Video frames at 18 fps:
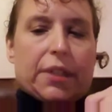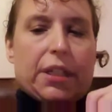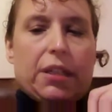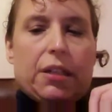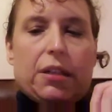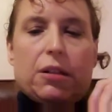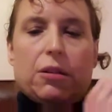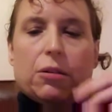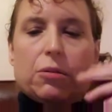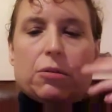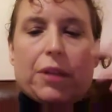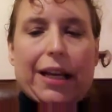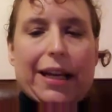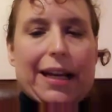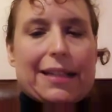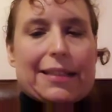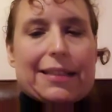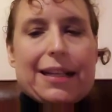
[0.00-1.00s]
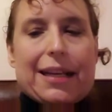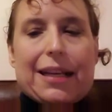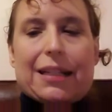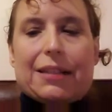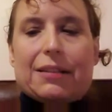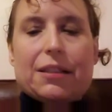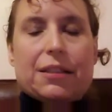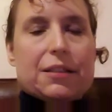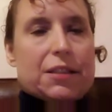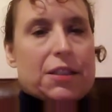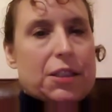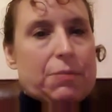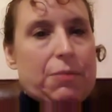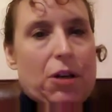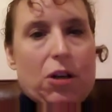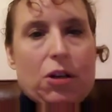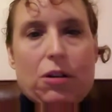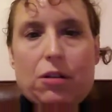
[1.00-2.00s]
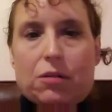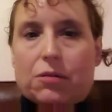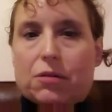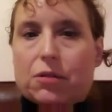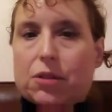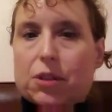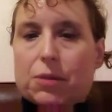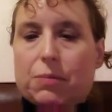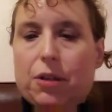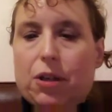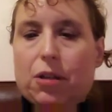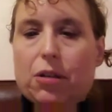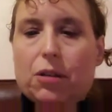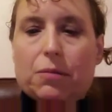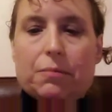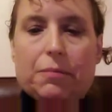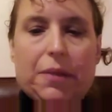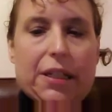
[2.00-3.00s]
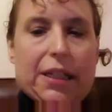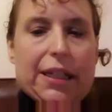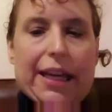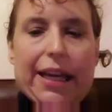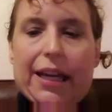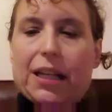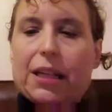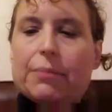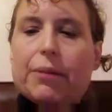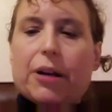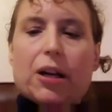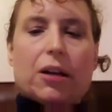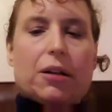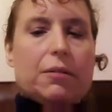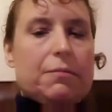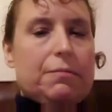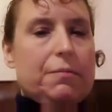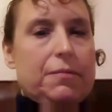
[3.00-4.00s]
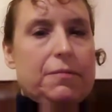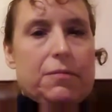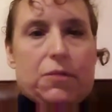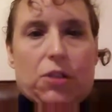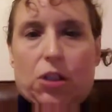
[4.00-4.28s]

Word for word: you know, like I said, a small, small mini candy bar and